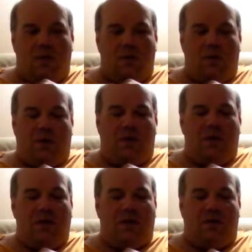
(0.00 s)
Well, we
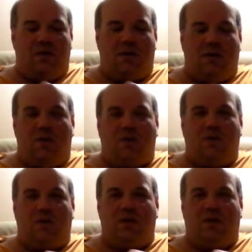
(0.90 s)
created an audio
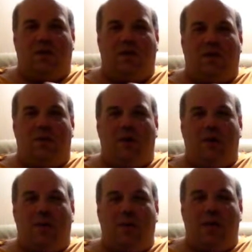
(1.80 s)
series called The
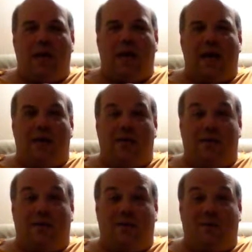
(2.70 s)
Mighty Beyond,